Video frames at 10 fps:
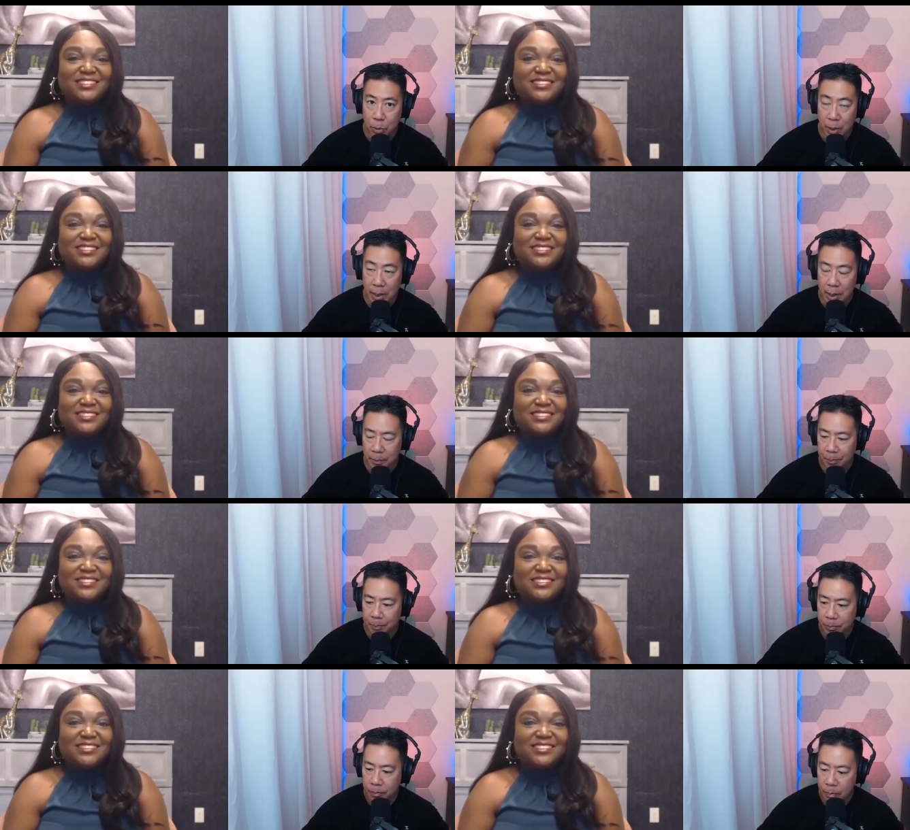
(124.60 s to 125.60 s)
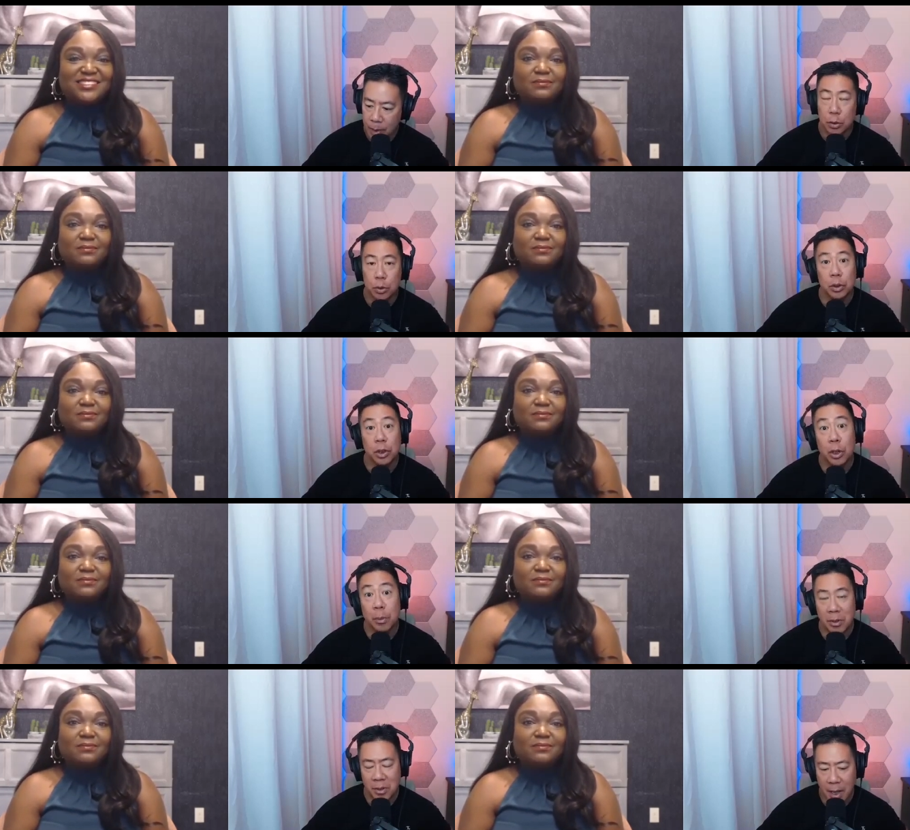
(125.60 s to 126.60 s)
Speaker 1: between social
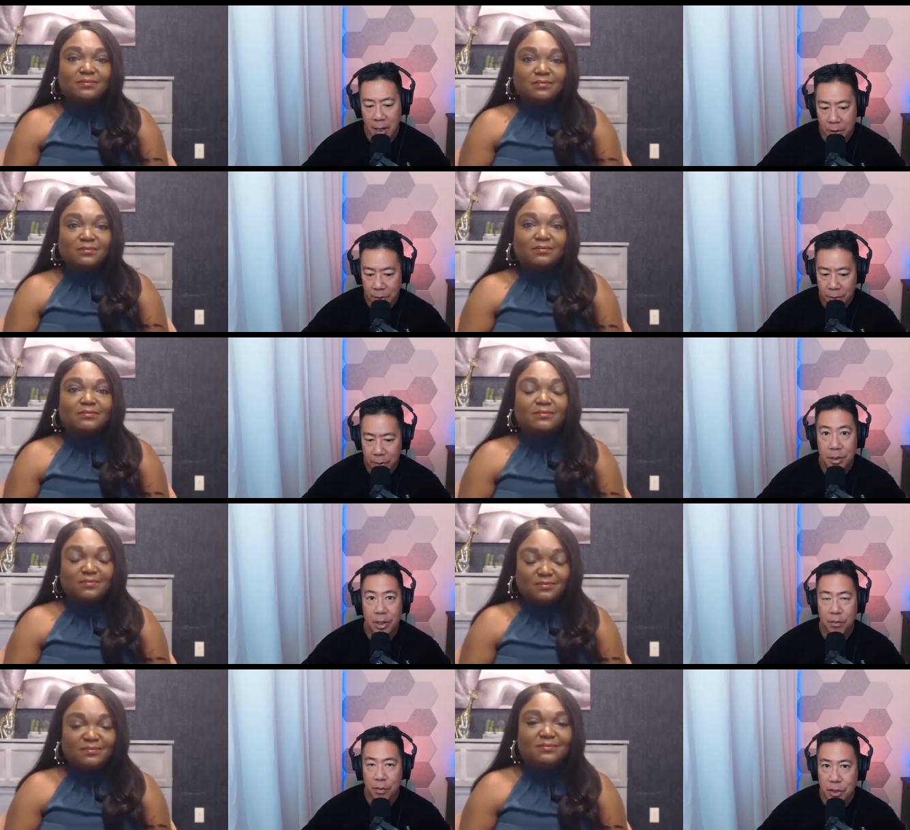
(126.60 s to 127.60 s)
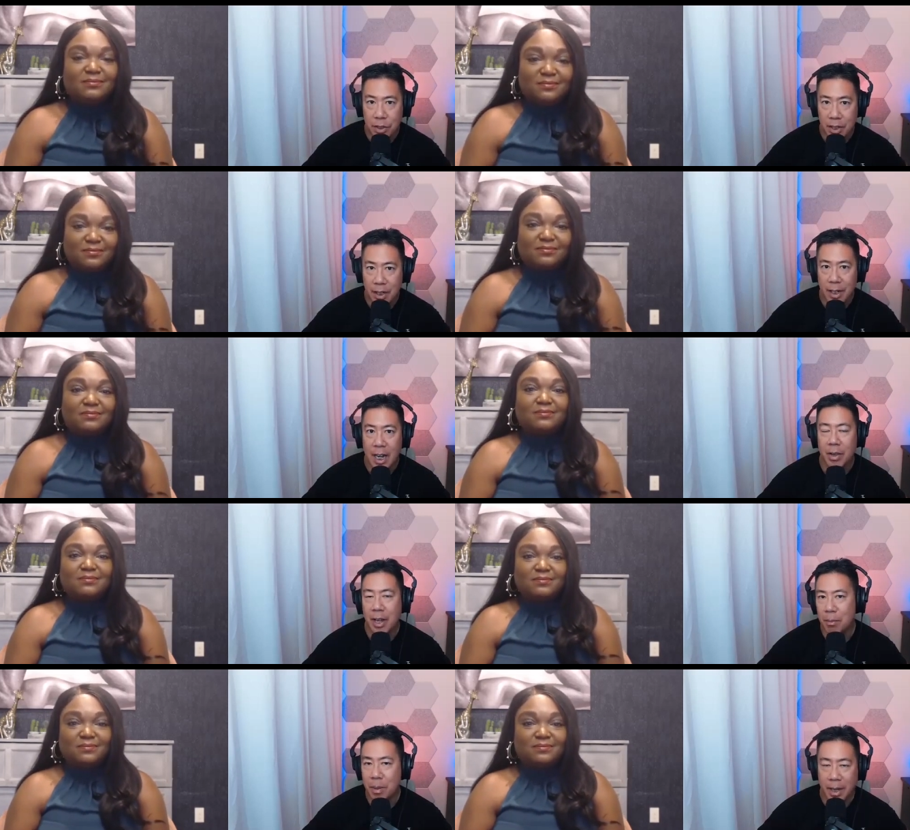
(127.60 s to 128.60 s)
determinants of health, diversity, and how
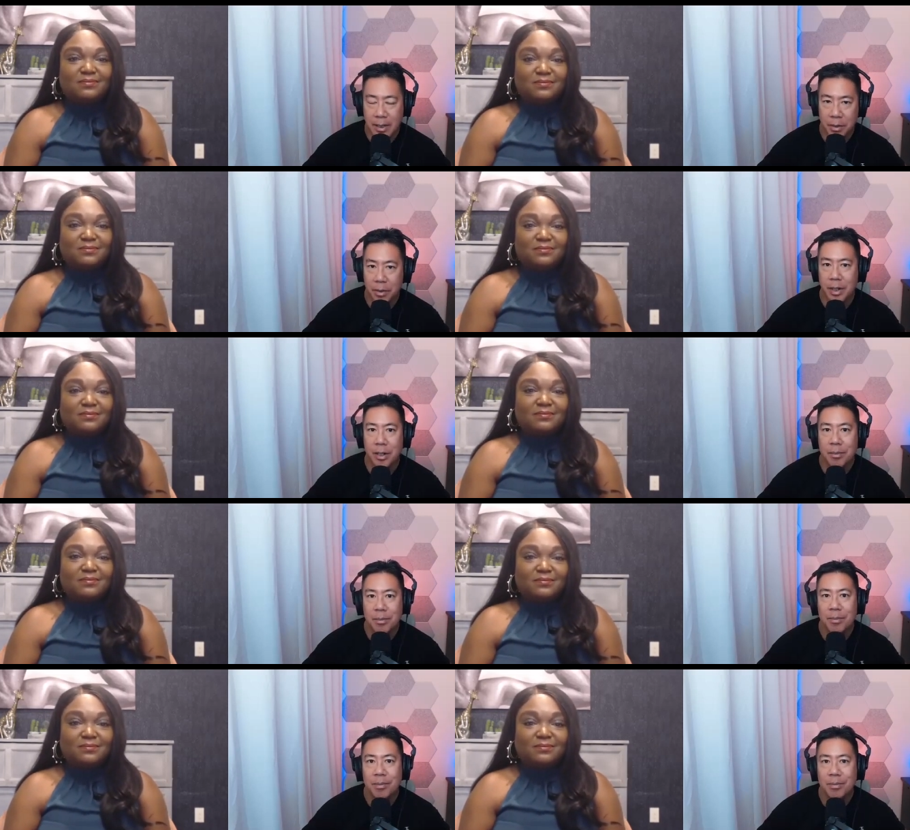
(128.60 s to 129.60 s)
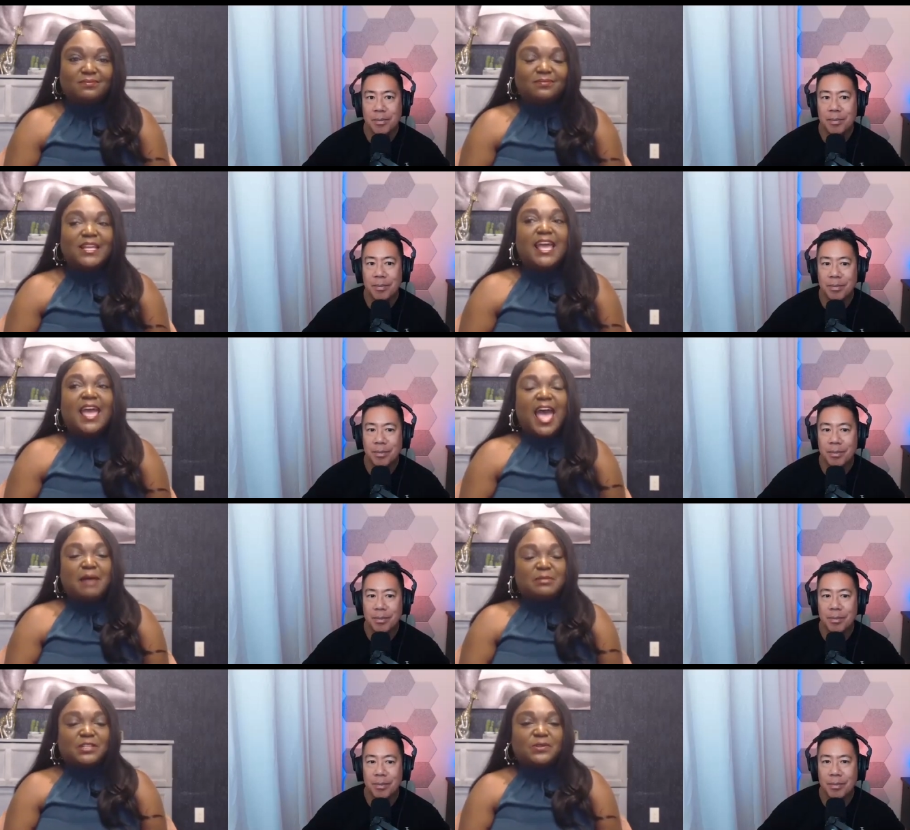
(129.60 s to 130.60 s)
that impacts healthcare.
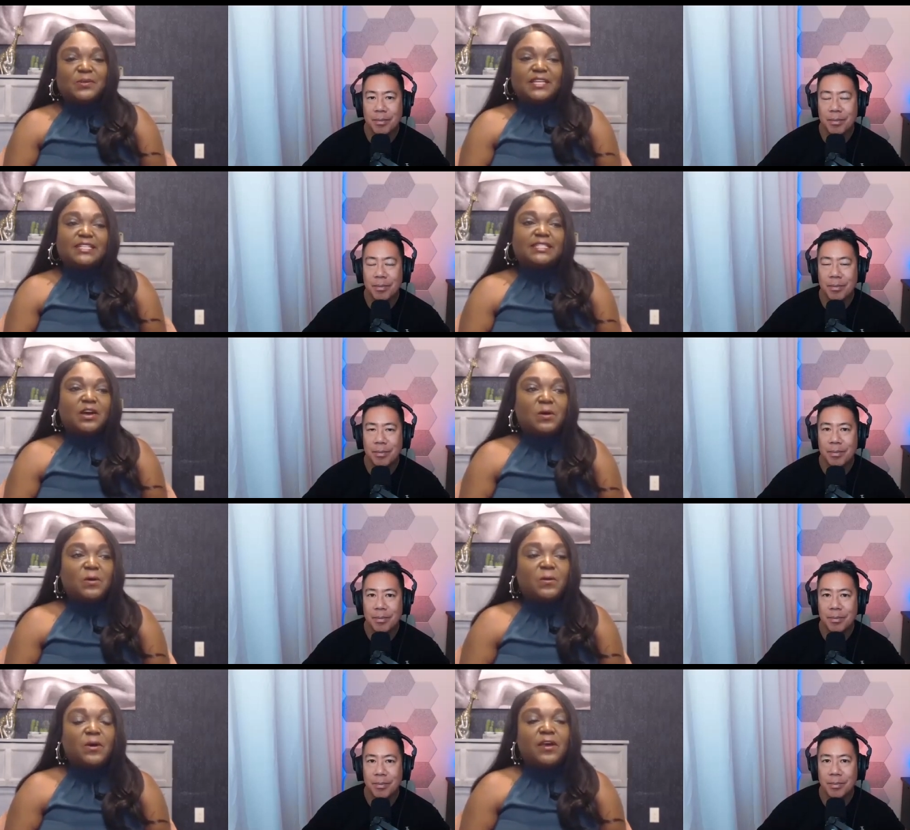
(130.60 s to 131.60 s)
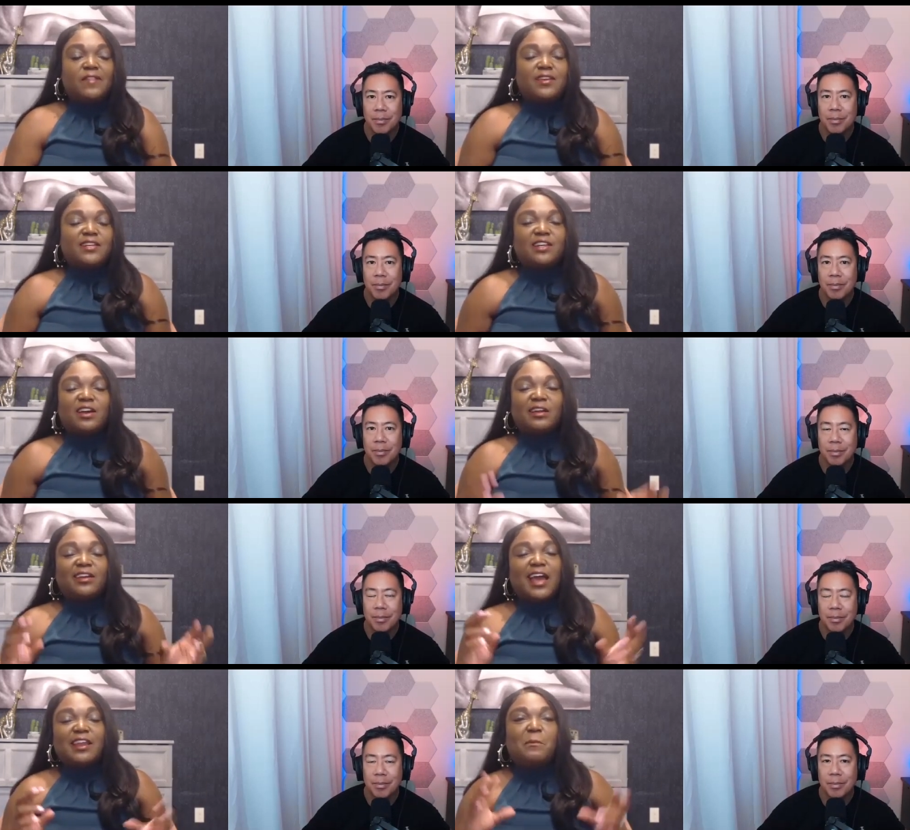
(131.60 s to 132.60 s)
Speaker 2: Absolutely. So these
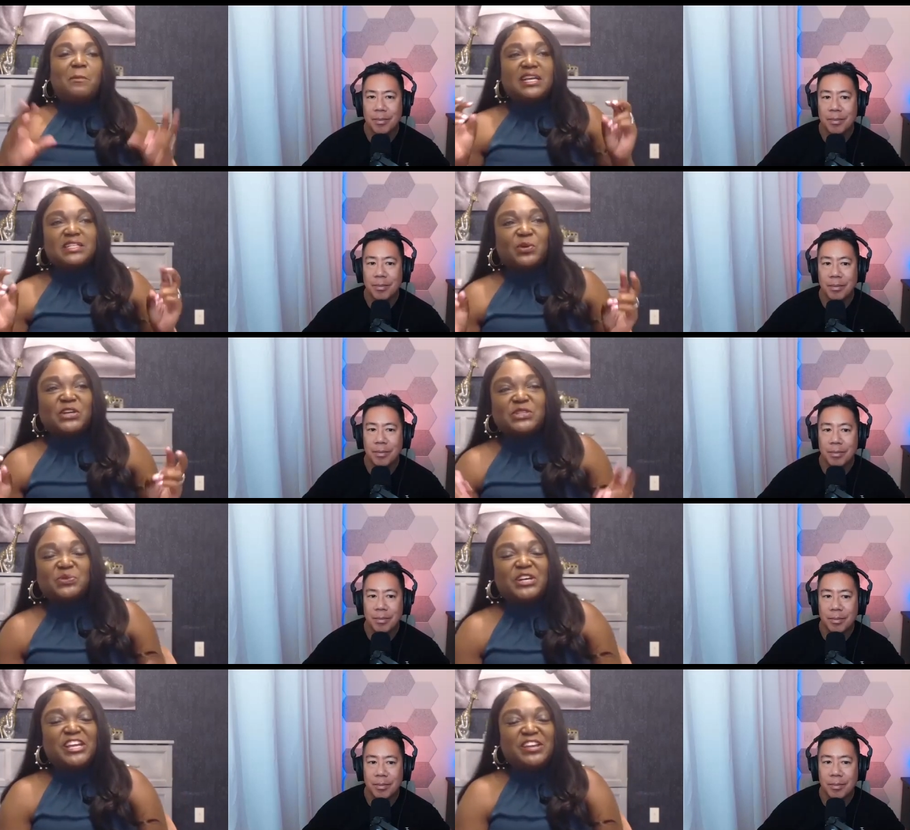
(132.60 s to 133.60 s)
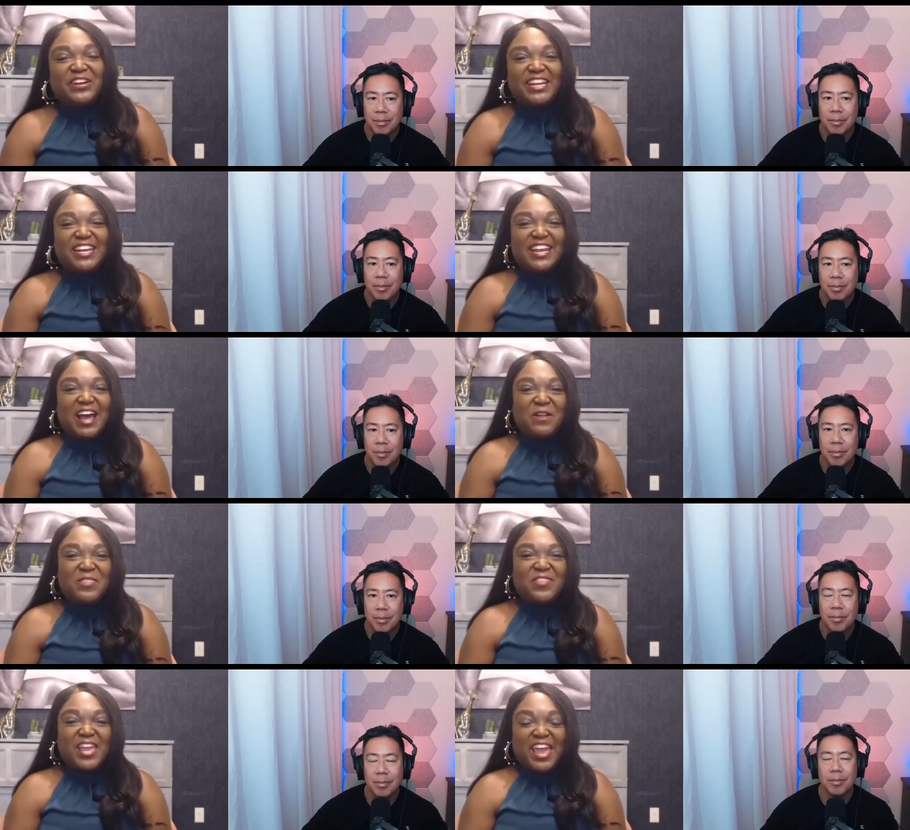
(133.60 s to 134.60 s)
are kind of buzzwords we're hearing in
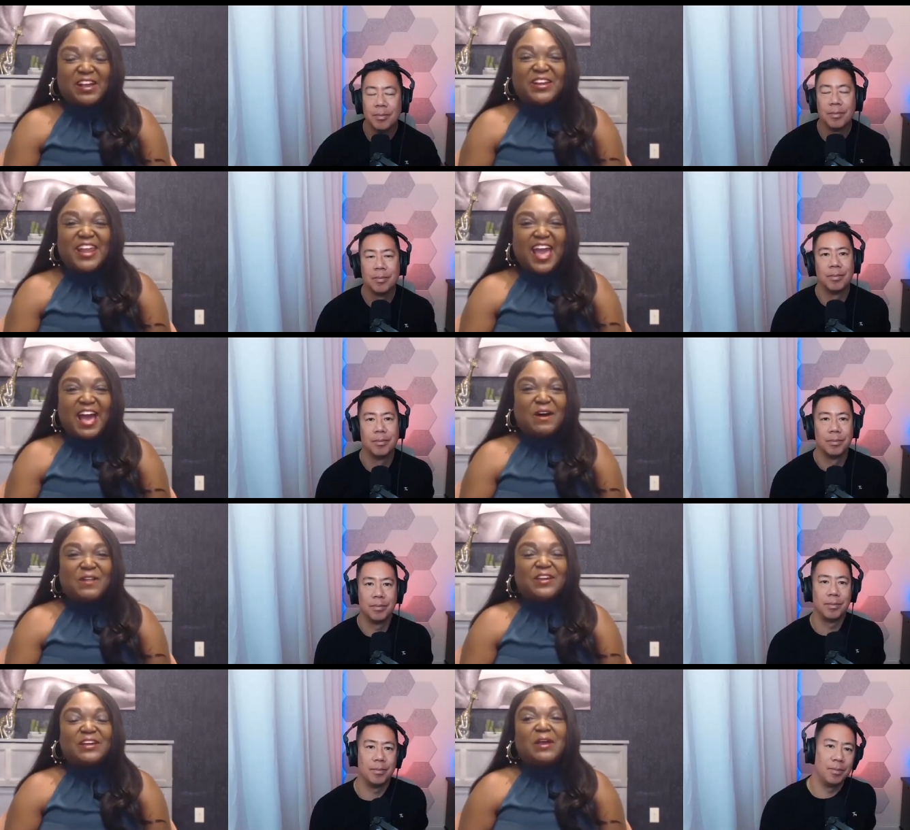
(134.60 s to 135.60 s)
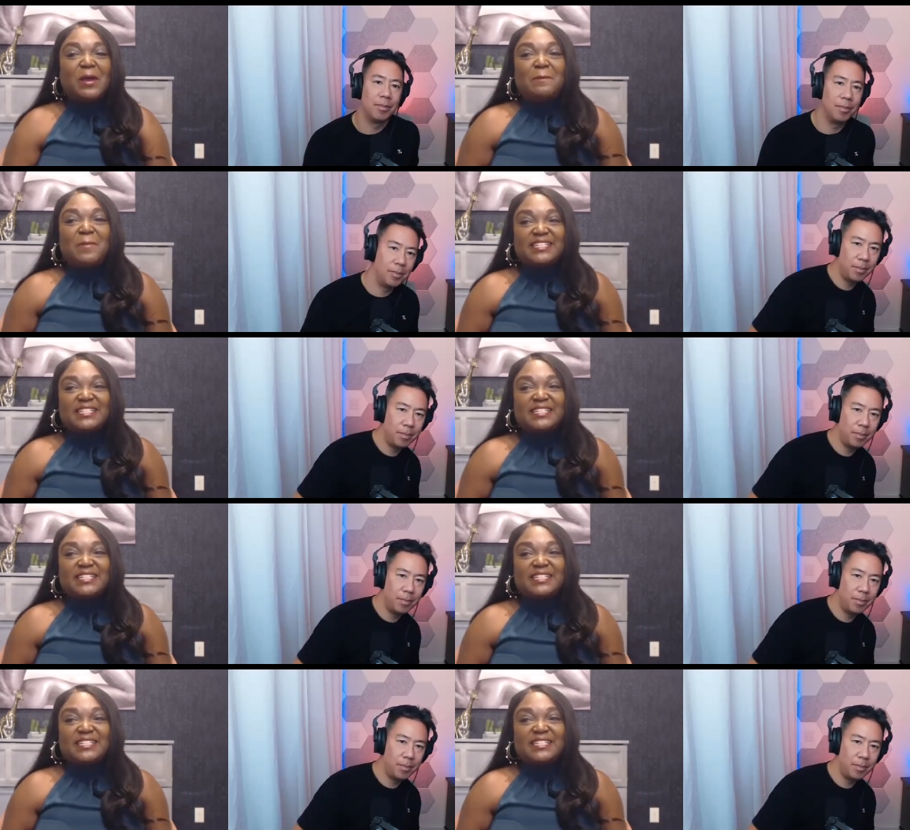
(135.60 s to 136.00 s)
healthcare now. They're